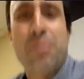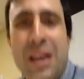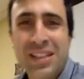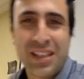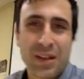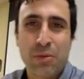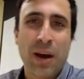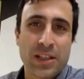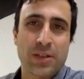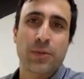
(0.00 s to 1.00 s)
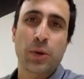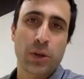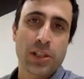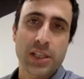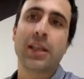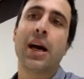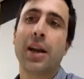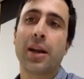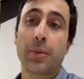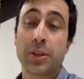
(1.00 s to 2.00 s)
basically ways of organising
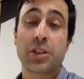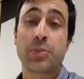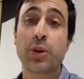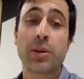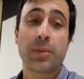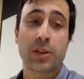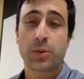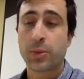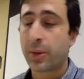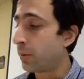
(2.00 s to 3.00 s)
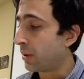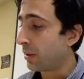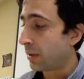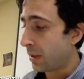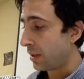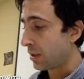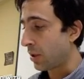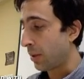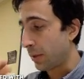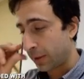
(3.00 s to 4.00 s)
data, which is pretty much all we're doing in this
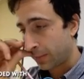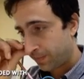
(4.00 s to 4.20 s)
topic.